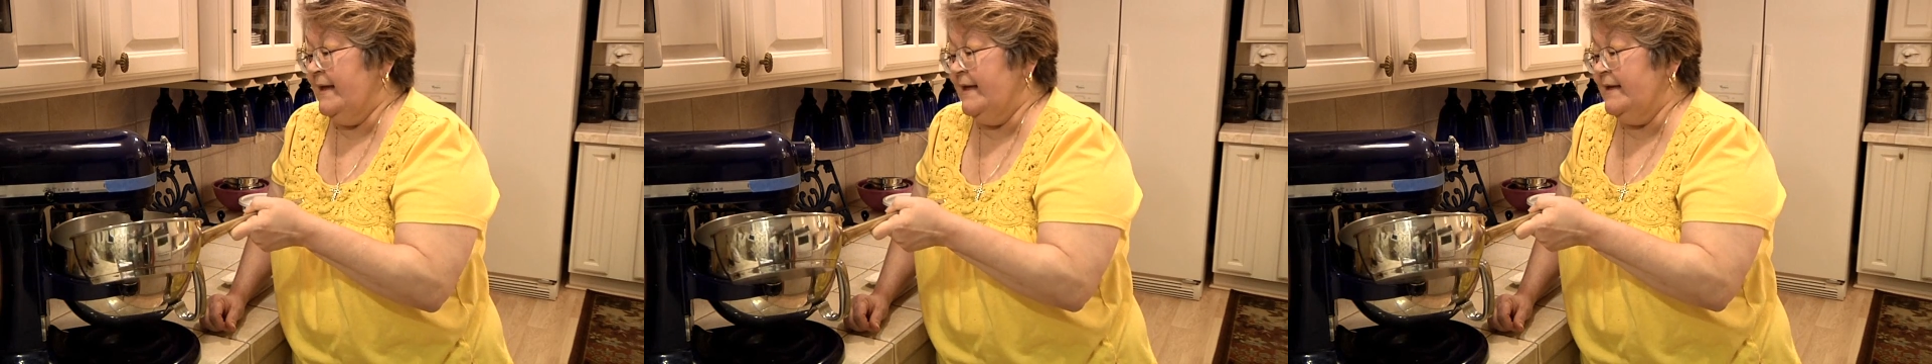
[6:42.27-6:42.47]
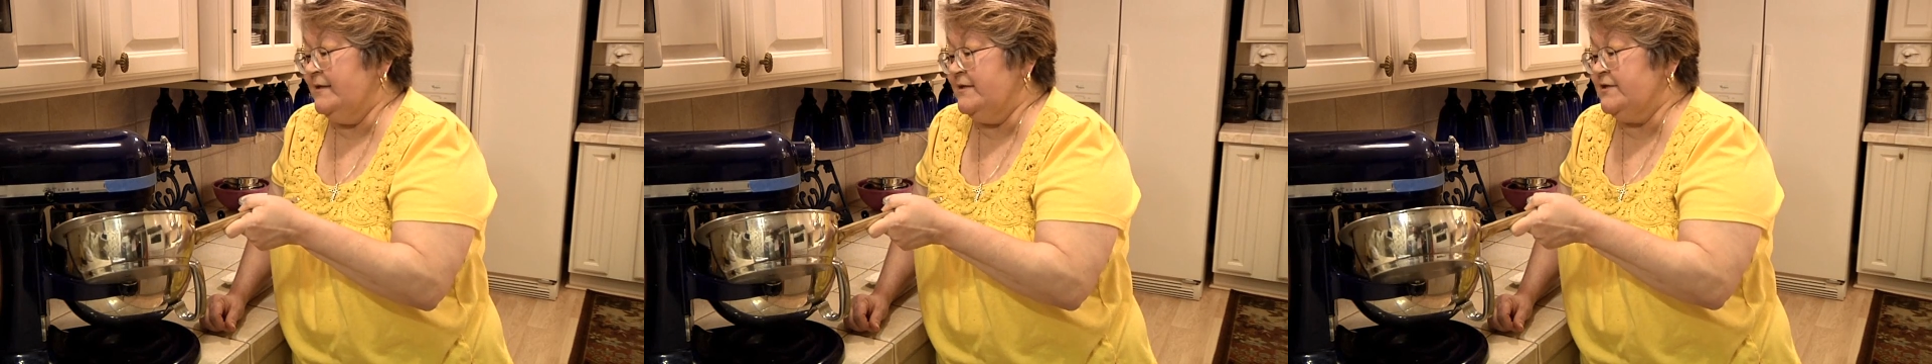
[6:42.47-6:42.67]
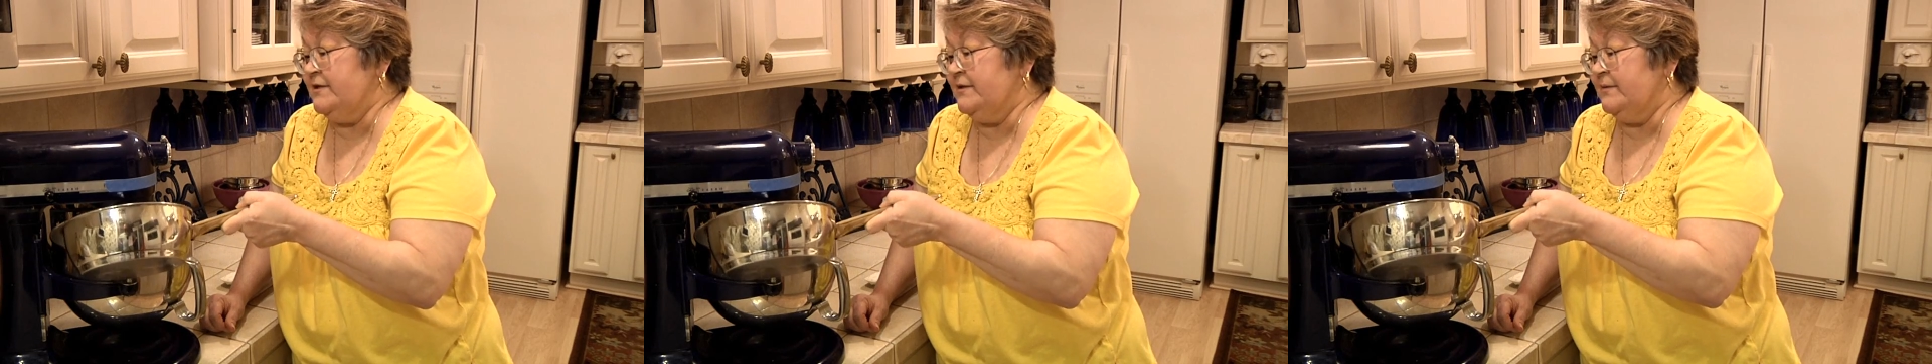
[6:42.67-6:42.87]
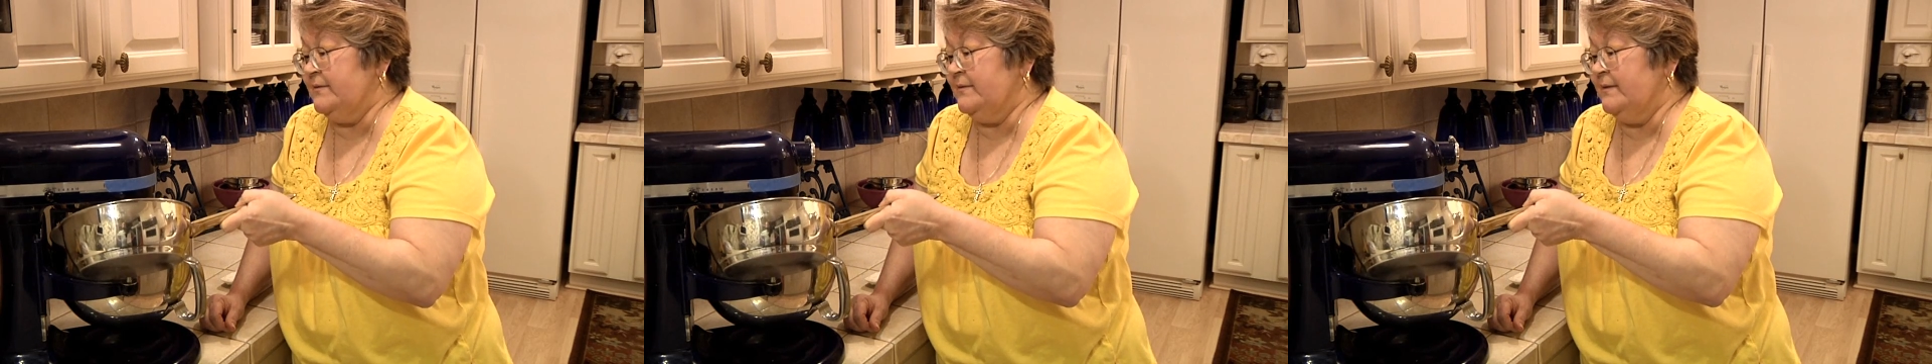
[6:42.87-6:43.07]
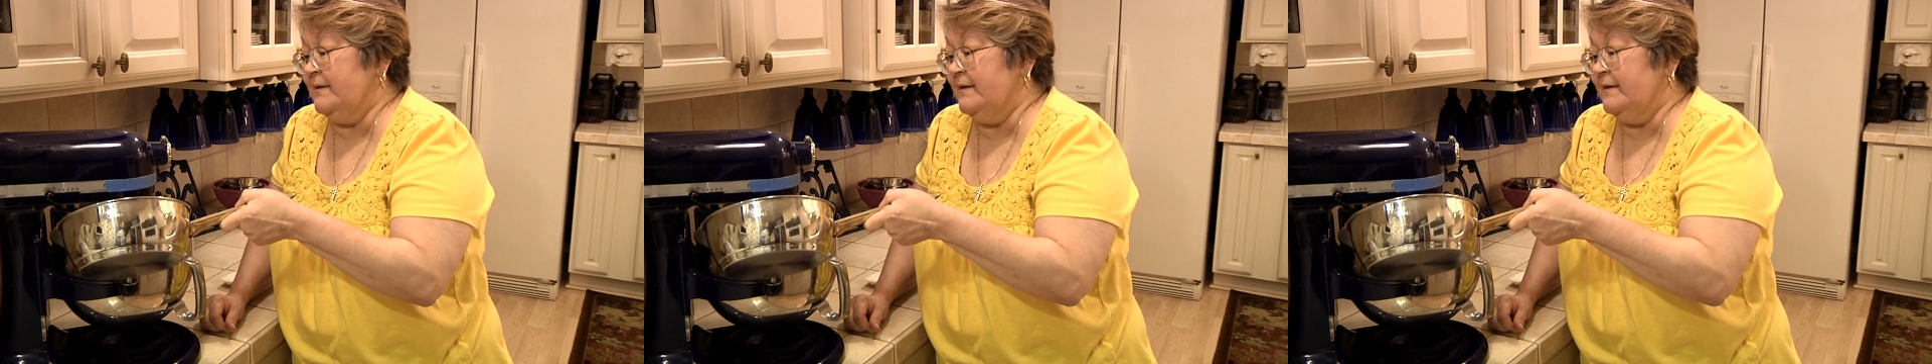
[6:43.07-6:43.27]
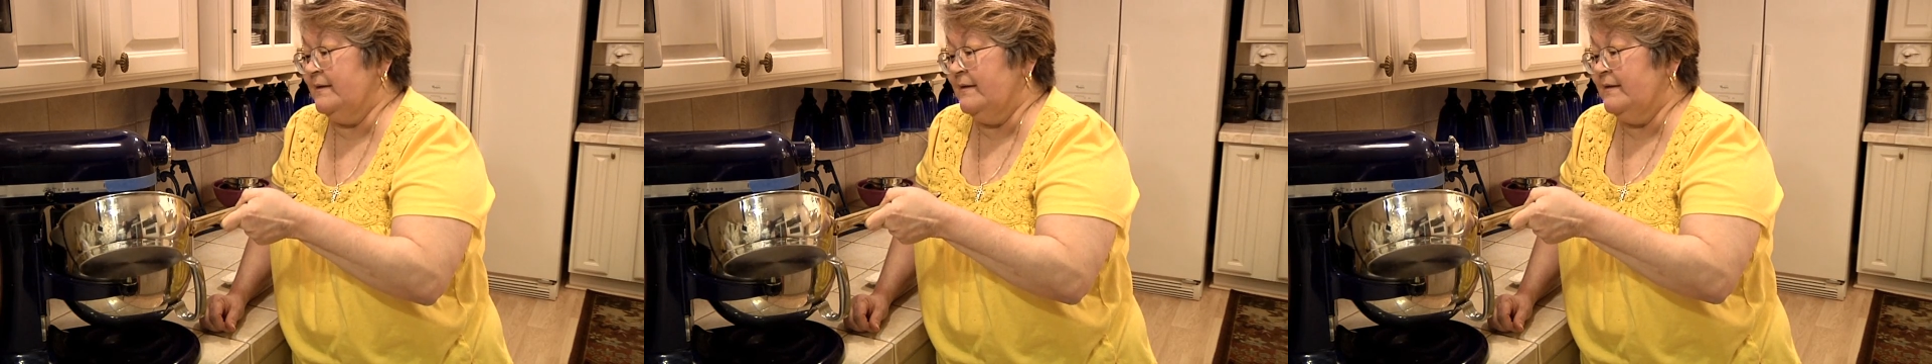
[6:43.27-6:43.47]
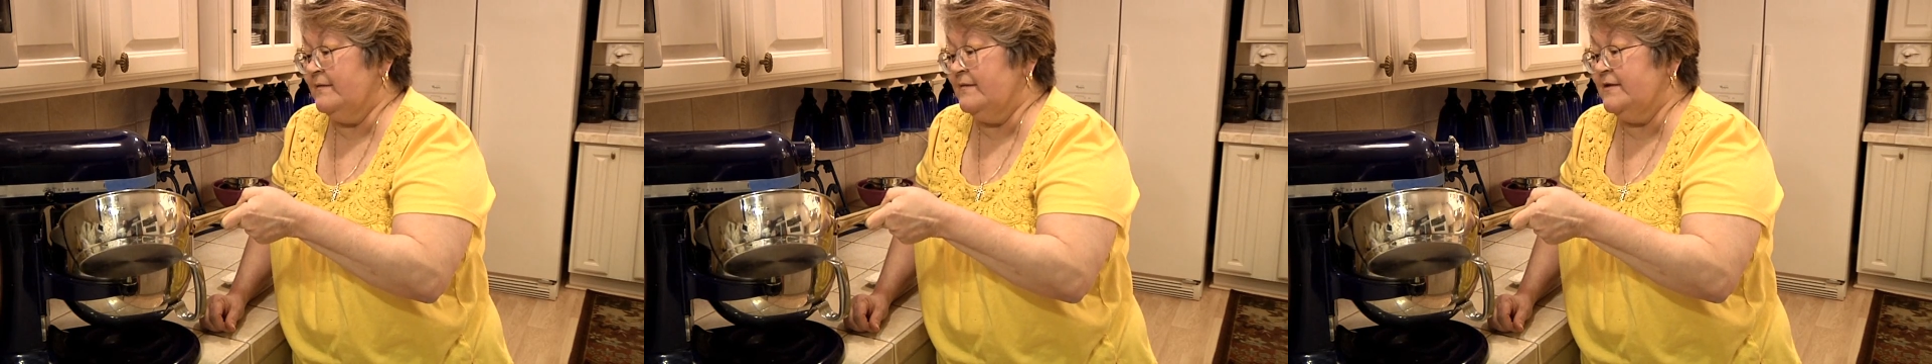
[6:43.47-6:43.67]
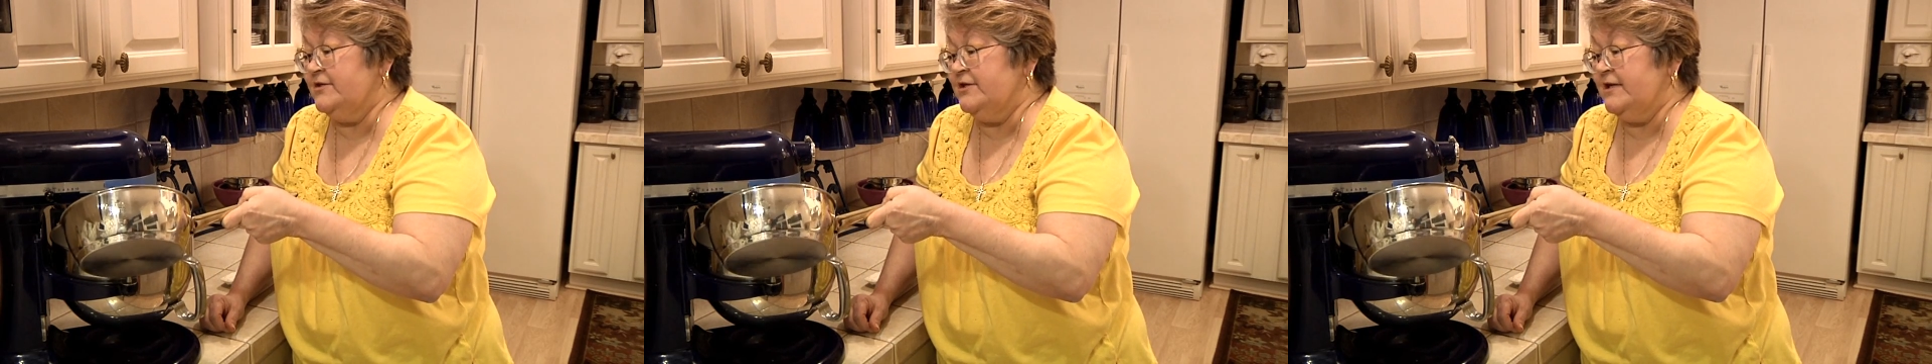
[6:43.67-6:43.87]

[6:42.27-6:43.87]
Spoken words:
into the